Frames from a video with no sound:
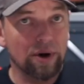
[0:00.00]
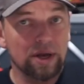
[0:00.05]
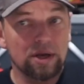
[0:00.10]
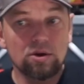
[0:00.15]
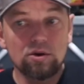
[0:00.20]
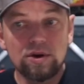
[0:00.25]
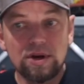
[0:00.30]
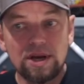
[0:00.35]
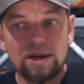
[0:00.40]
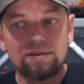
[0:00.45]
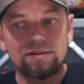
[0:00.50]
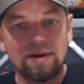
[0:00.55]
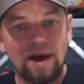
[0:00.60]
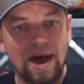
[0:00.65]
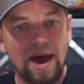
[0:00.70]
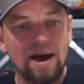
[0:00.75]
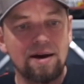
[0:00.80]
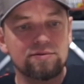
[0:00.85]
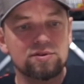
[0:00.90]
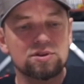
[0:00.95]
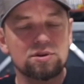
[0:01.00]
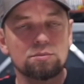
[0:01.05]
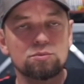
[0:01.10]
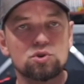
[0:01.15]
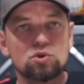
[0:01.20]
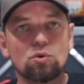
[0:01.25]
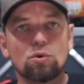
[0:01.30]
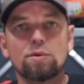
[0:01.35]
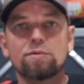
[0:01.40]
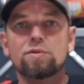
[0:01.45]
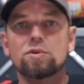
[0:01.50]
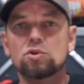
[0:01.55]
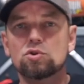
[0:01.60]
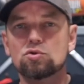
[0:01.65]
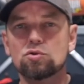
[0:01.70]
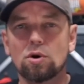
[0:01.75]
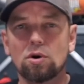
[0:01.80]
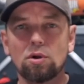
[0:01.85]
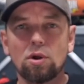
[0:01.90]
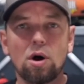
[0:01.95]
that you need to have some sort of
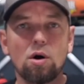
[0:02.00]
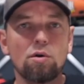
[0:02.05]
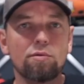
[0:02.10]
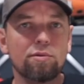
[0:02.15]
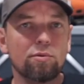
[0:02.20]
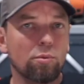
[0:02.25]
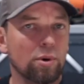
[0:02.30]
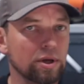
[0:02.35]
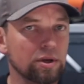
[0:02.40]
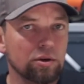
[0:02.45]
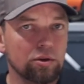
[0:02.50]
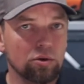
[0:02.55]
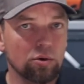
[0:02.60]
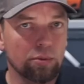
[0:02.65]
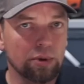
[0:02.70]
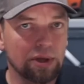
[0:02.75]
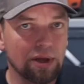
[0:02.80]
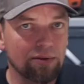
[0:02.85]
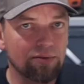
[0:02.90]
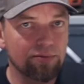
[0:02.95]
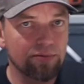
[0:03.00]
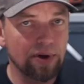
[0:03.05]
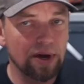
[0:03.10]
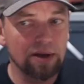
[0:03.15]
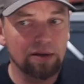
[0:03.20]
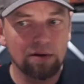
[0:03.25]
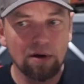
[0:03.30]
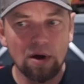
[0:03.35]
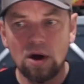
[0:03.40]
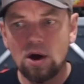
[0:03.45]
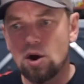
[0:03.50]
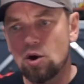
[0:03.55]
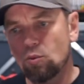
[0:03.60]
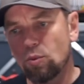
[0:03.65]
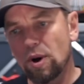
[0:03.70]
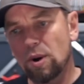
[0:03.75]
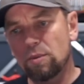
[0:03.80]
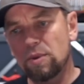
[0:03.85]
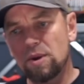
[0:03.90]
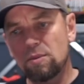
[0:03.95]
control over what you do with that fade.
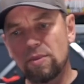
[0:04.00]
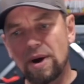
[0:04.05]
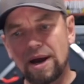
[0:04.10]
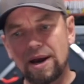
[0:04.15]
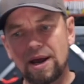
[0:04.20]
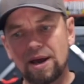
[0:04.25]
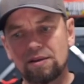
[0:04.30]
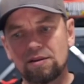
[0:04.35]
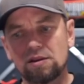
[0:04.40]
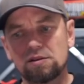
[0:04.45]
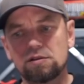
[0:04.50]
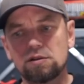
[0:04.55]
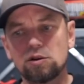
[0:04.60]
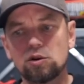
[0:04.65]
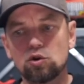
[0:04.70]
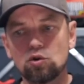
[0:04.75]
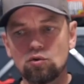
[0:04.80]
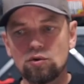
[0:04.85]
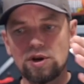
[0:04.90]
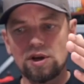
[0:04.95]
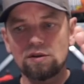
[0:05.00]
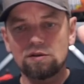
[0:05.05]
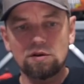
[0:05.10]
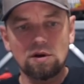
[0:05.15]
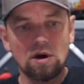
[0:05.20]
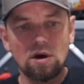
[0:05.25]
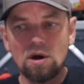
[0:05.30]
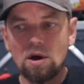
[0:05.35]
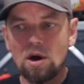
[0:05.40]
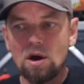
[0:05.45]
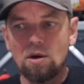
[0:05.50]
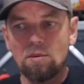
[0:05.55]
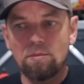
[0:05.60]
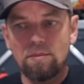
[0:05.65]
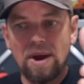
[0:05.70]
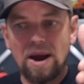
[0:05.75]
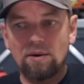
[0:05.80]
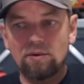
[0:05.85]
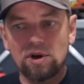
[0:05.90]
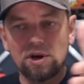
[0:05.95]
What I mean by that is you do need to
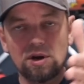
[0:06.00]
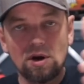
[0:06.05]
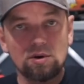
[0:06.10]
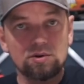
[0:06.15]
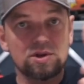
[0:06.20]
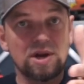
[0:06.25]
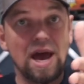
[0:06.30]
marry those